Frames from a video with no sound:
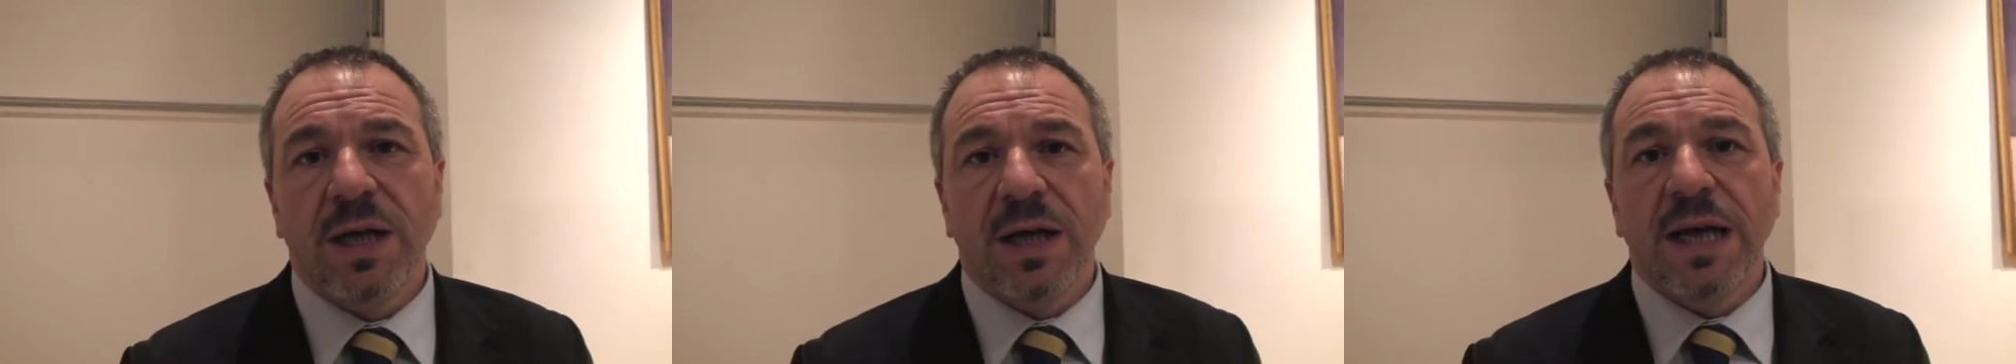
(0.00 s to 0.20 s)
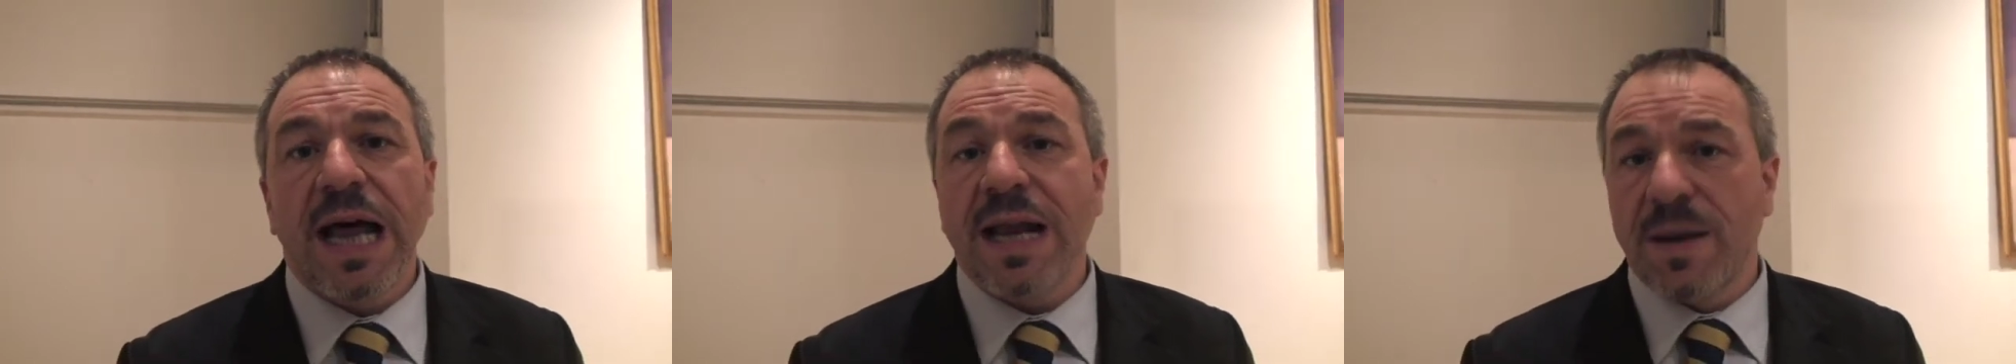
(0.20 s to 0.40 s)

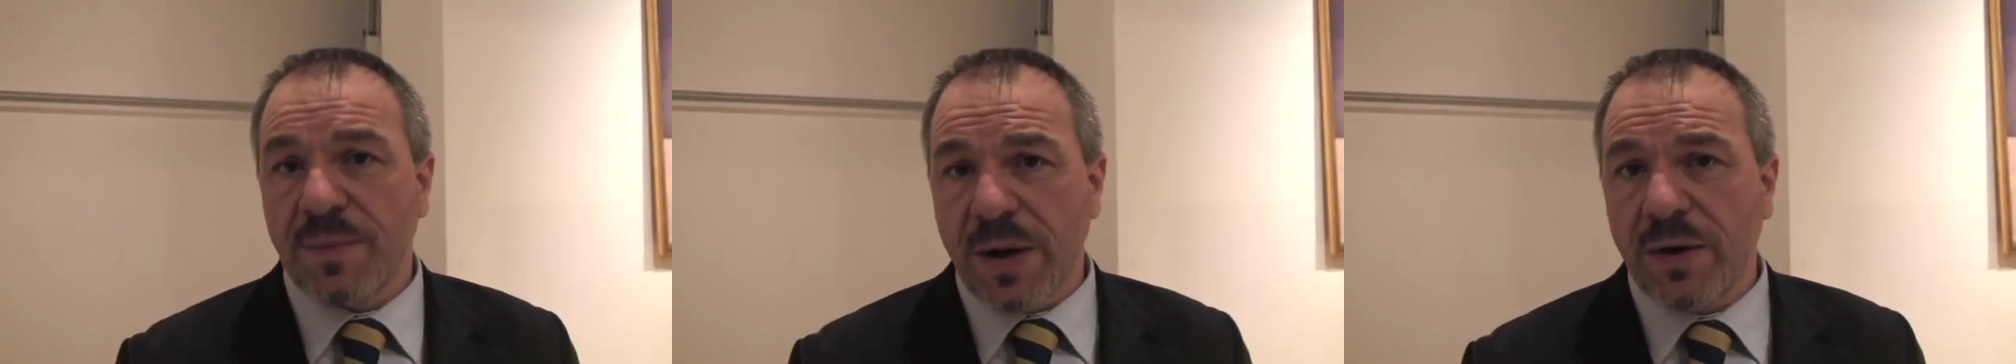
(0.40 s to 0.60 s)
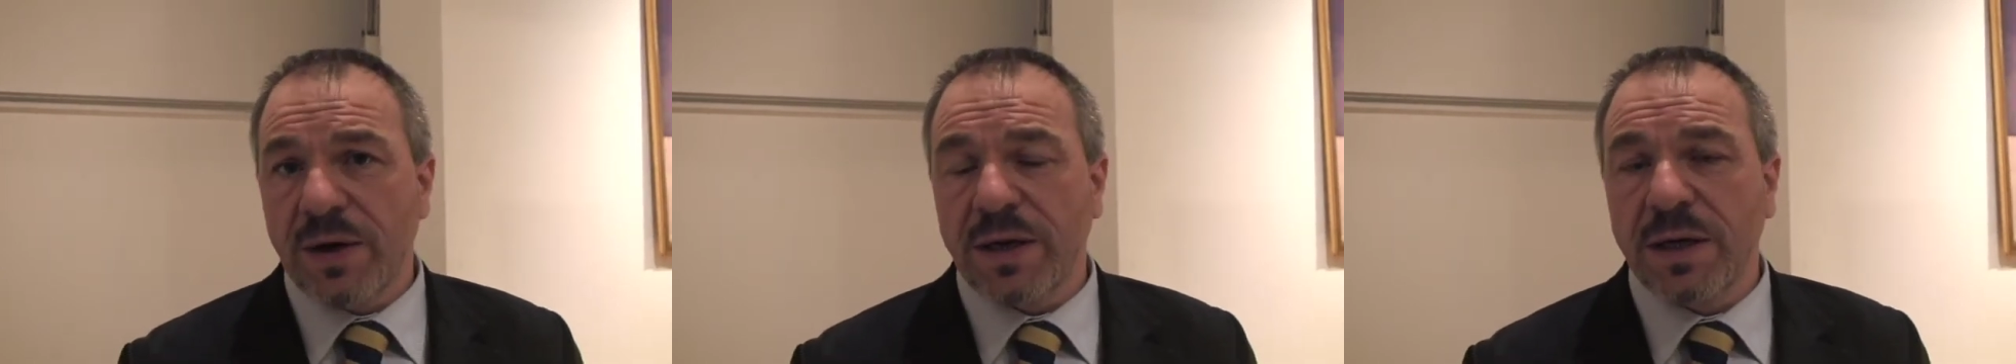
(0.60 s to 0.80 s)
Latin
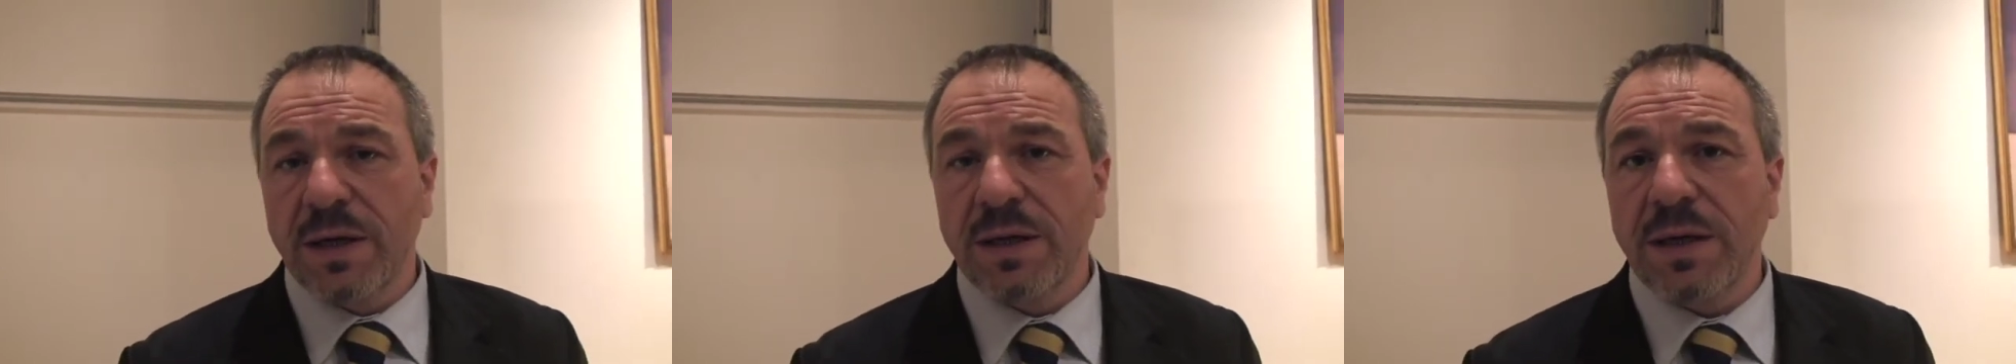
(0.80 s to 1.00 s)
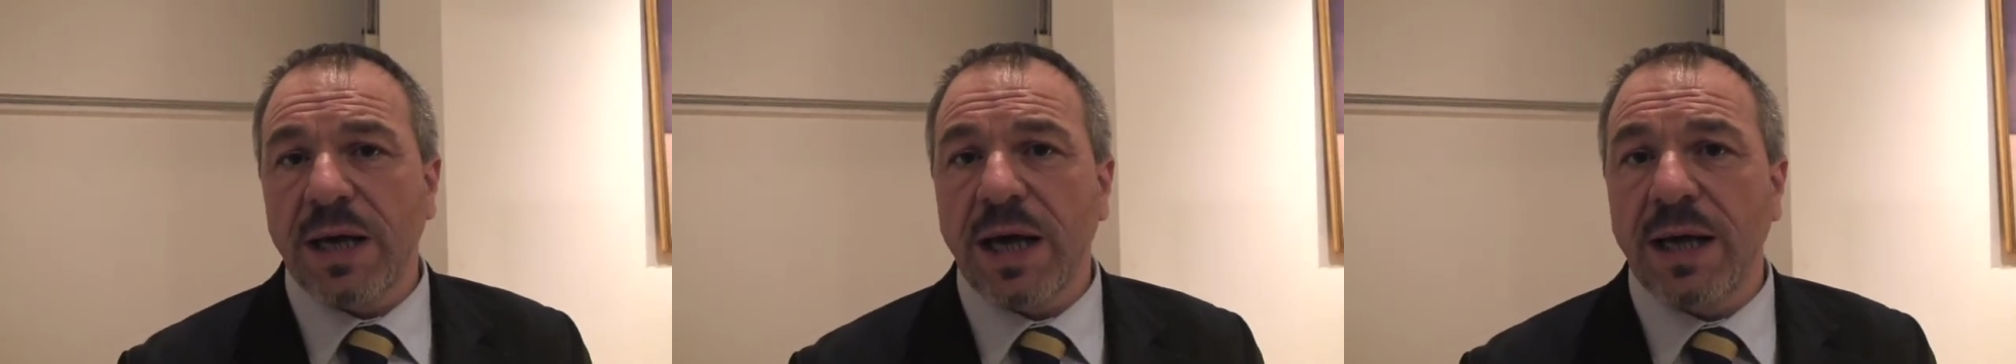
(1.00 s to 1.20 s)

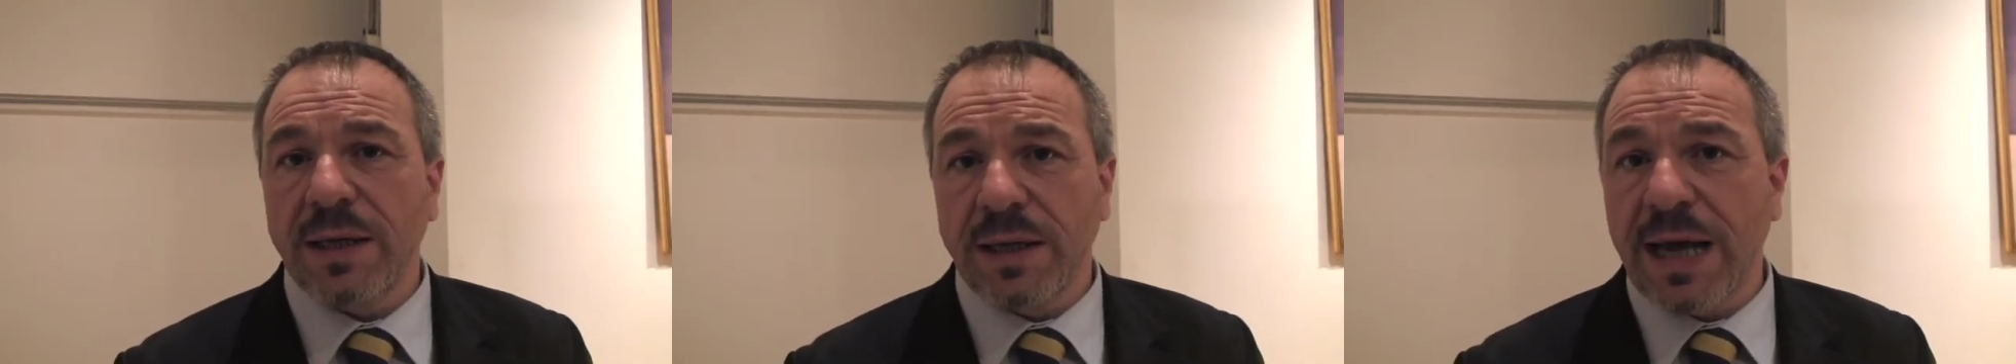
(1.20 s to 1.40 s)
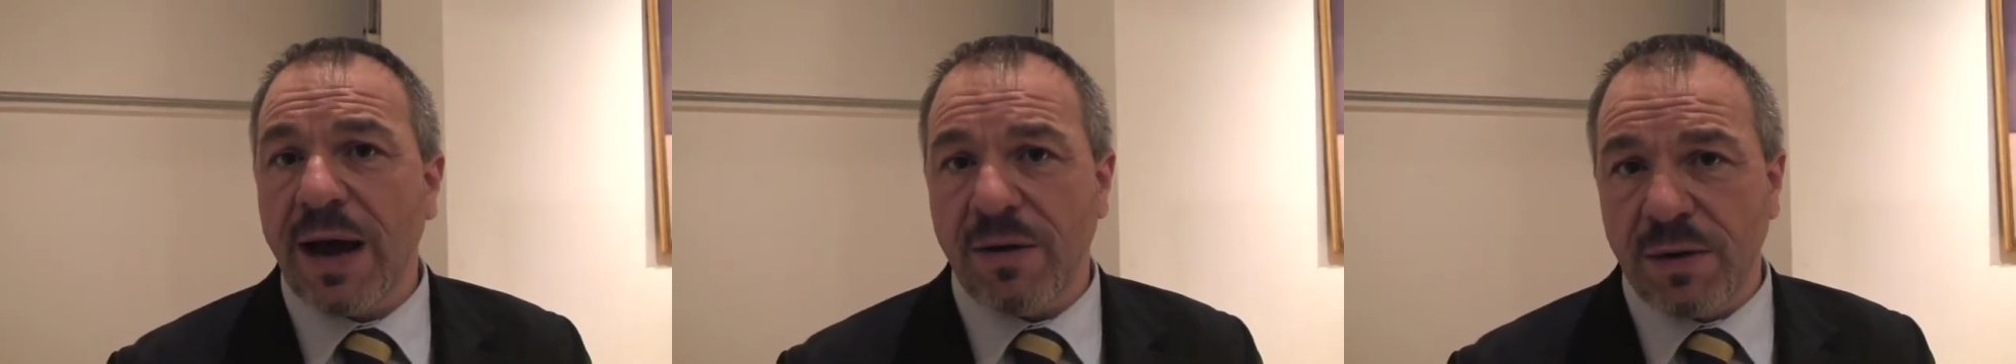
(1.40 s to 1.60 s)
American
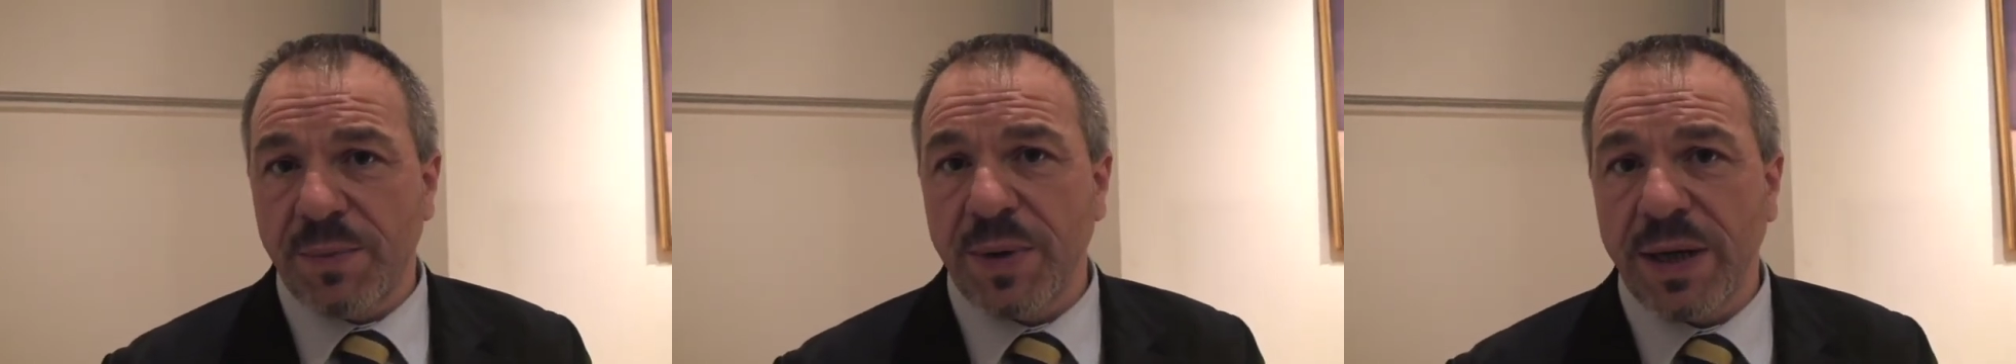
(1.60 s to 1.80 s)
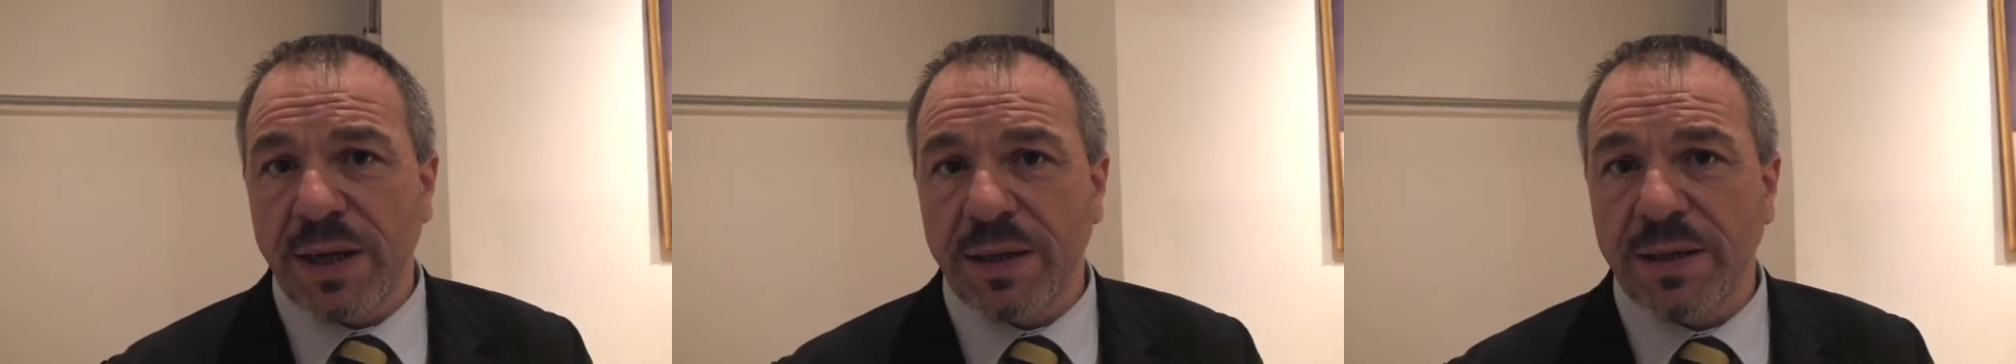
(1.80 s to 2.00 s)
and
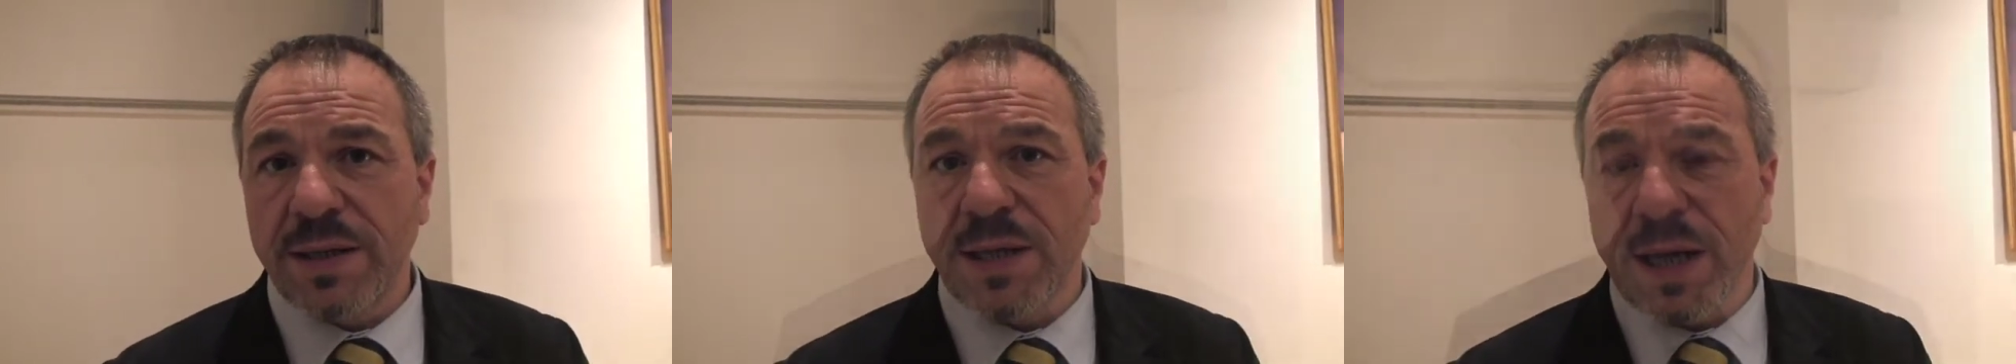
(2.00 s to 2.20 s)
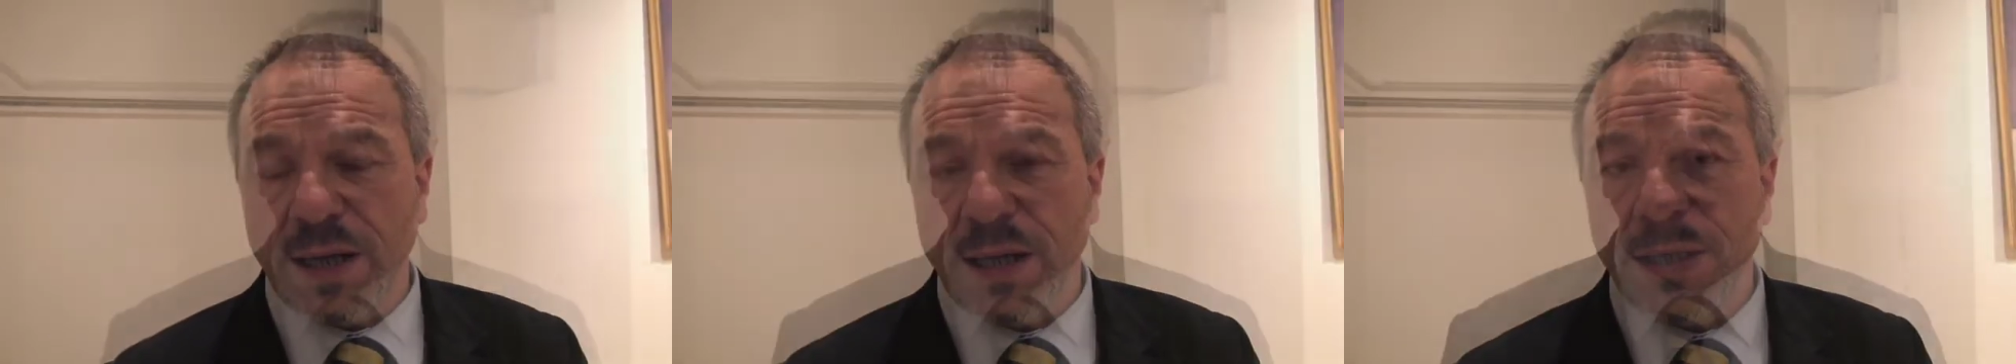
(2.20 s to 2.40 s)
Caribbean
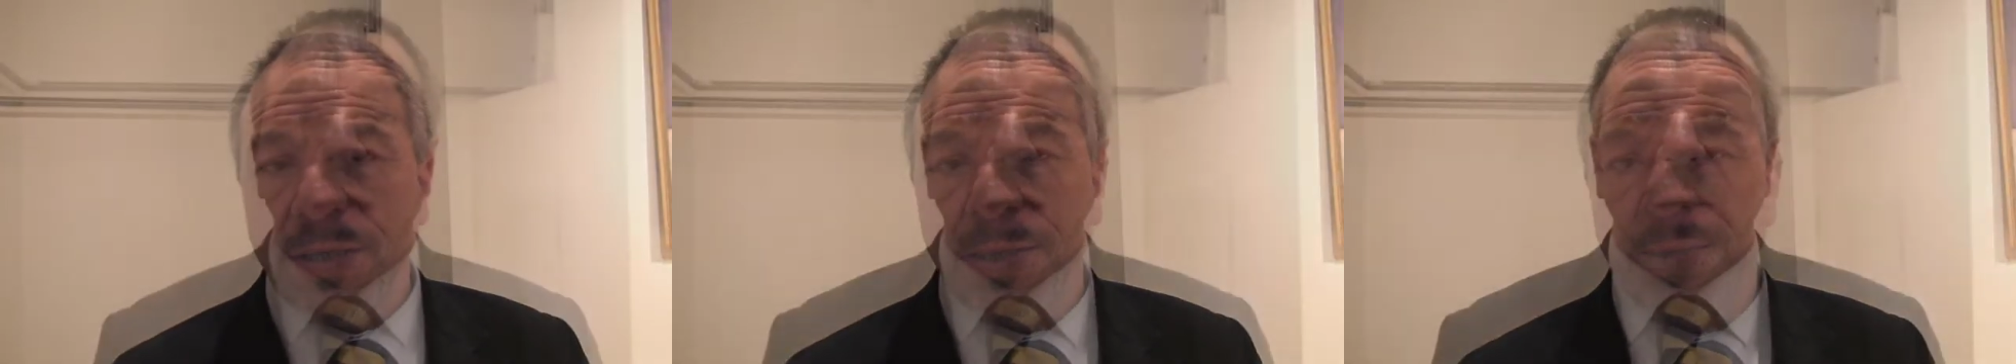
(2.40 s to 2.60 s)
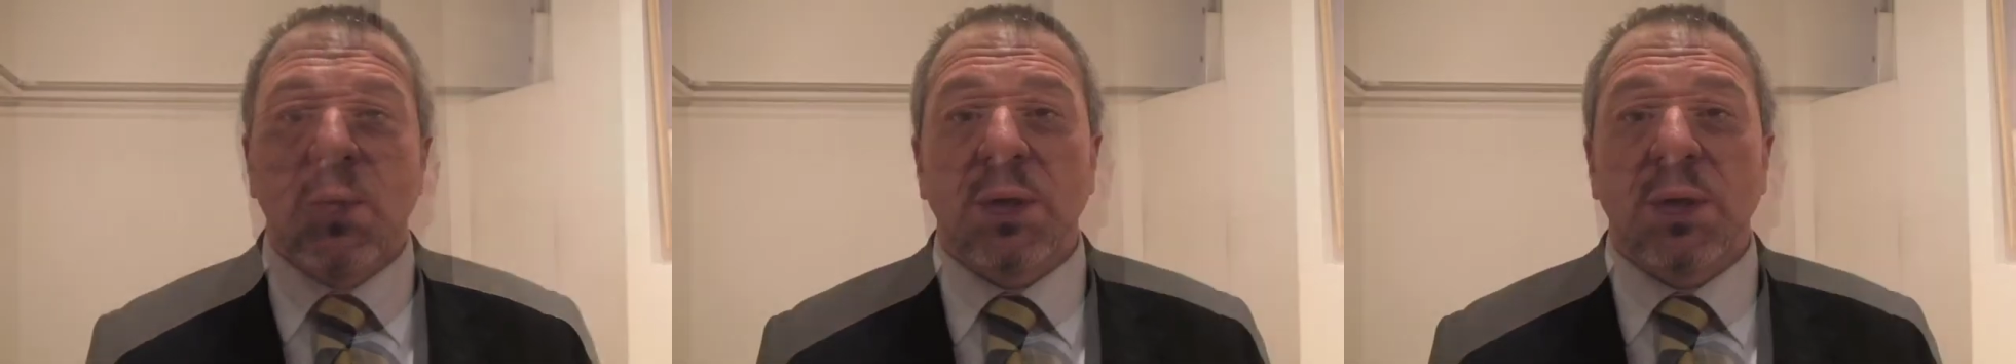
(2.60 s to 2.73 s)
studies.